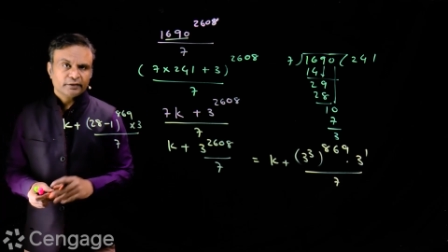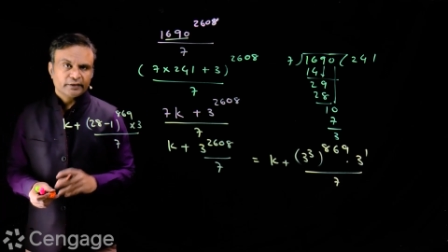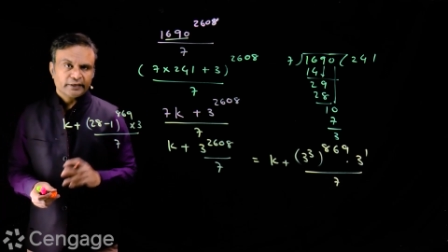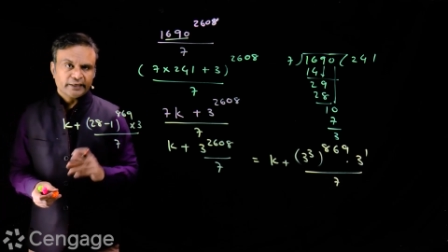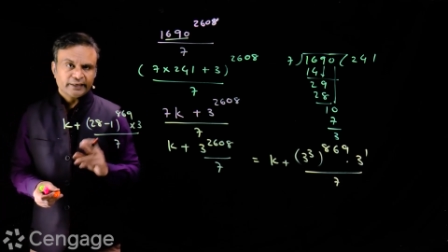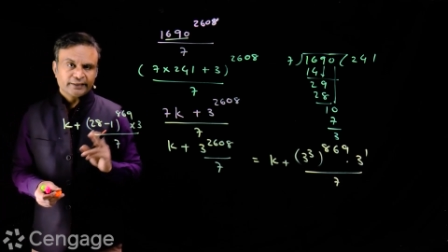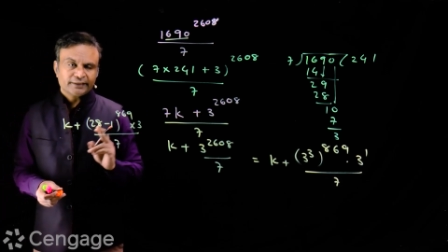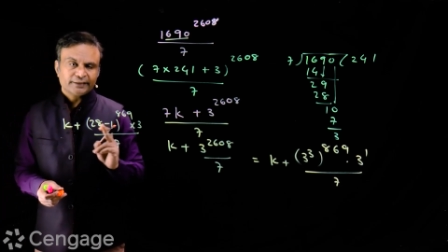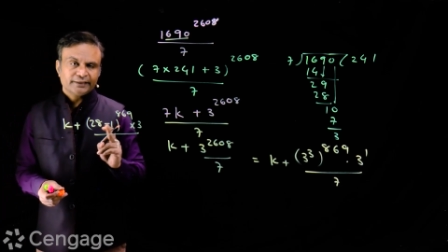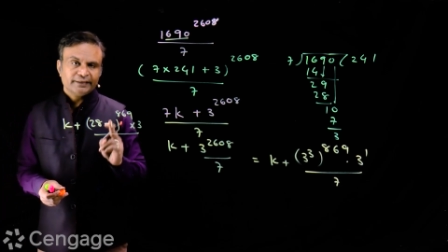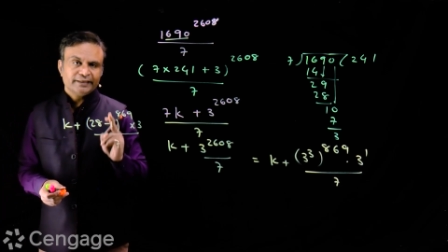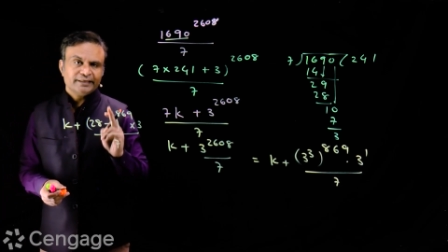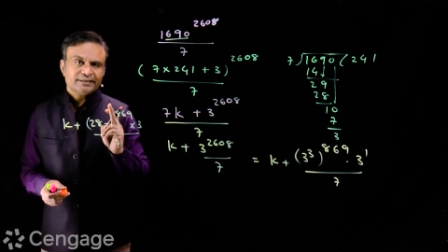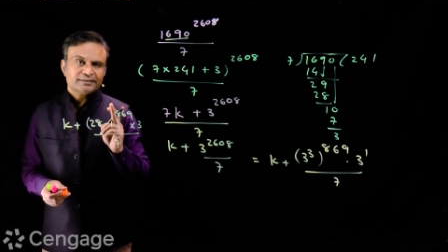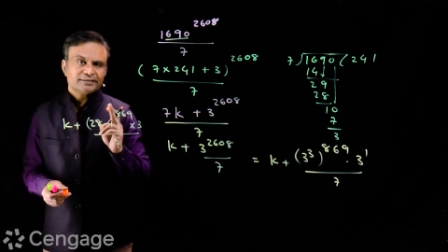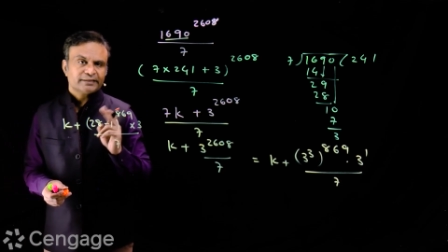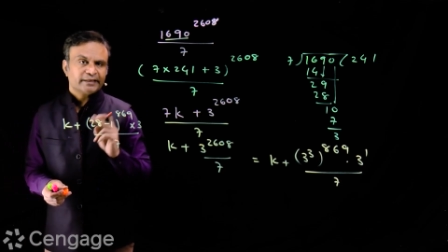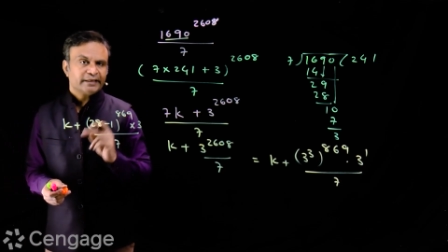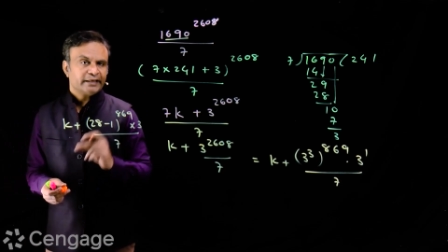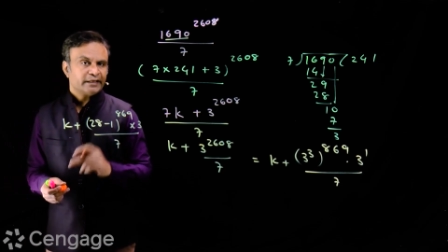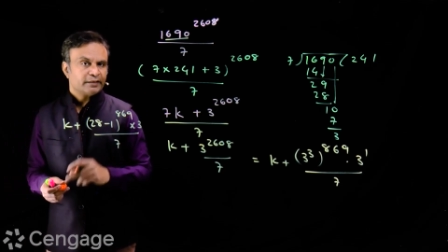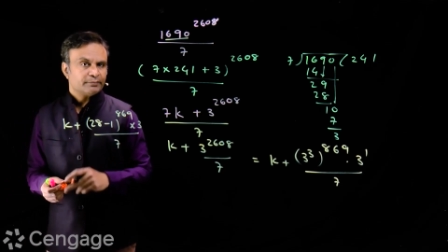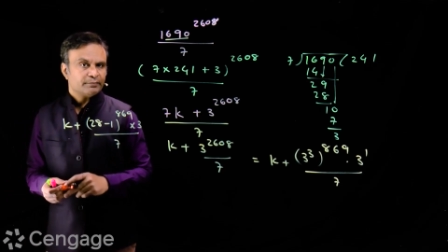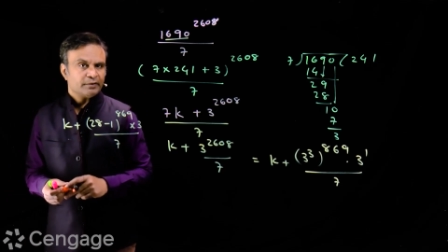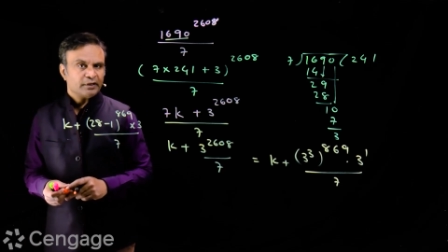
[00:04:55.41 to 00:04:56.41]
at least
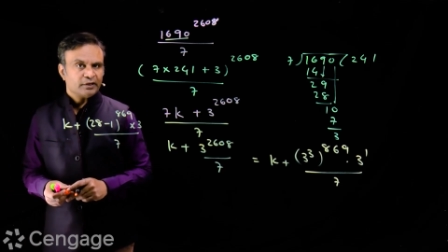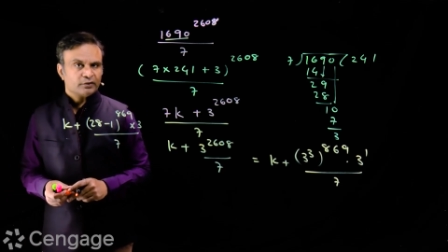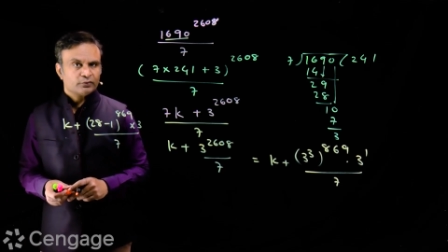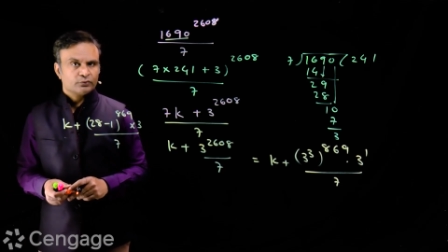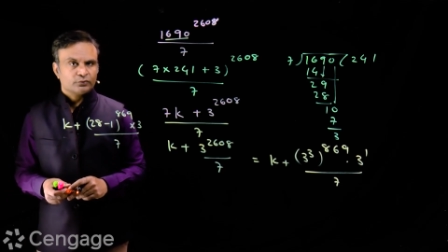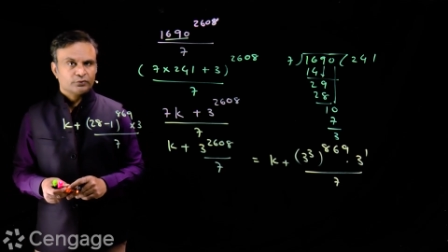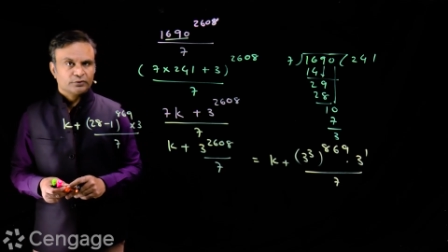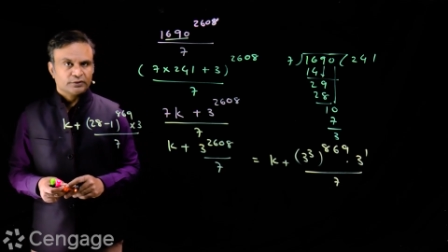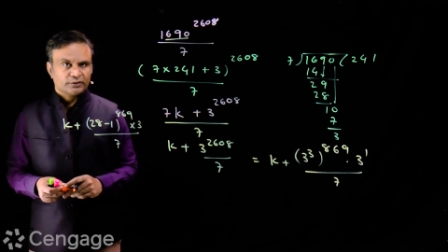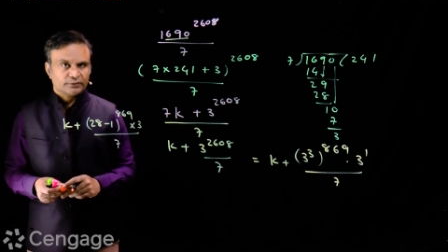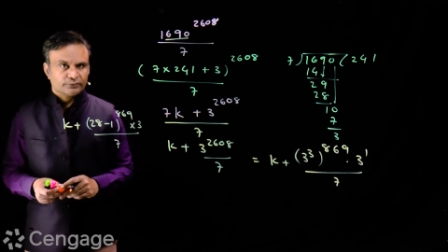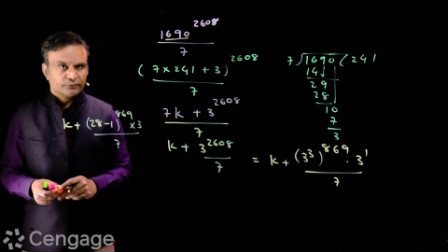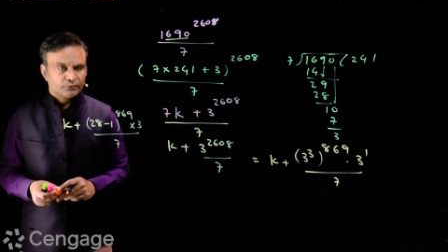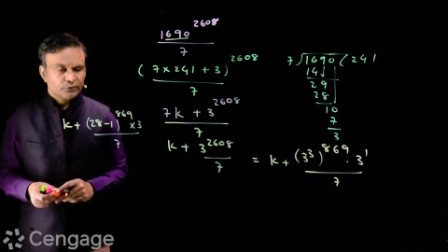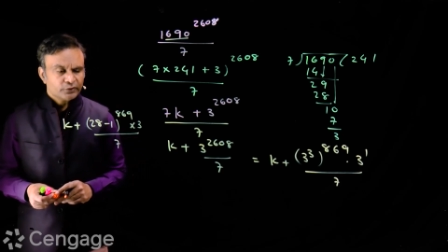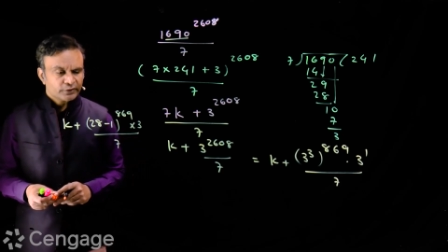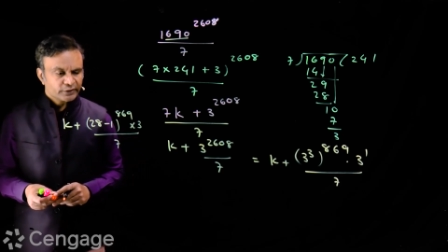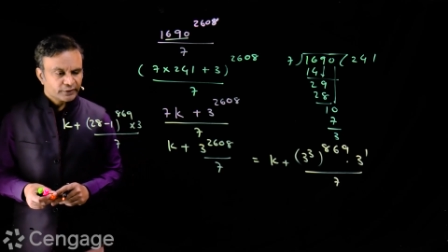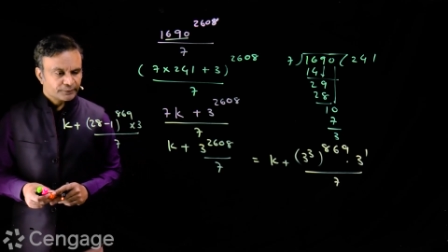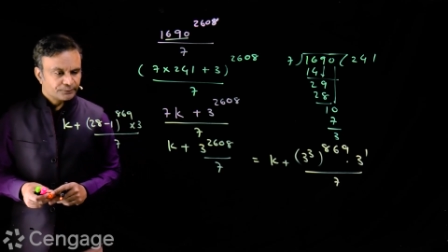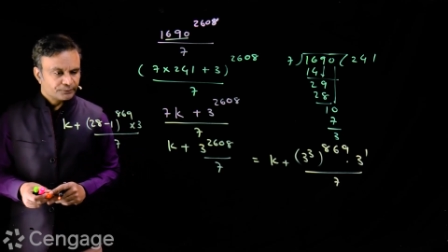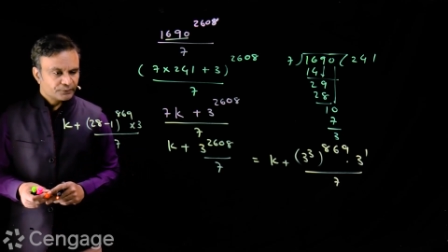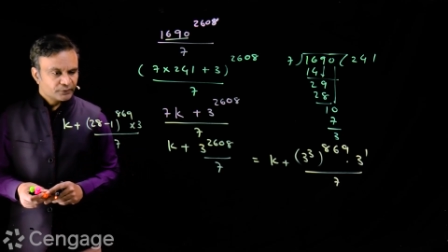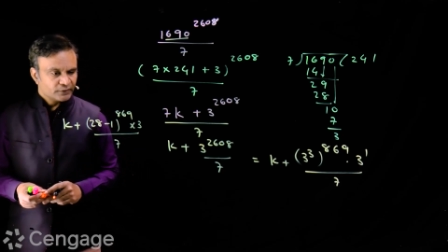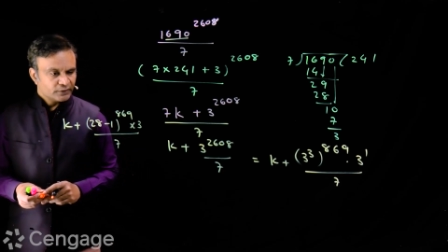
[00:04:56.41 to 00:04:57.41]
ek bar hoga.
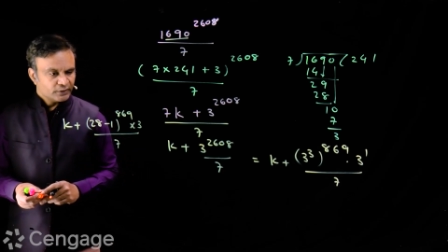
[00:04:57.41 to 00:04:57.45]
Okay.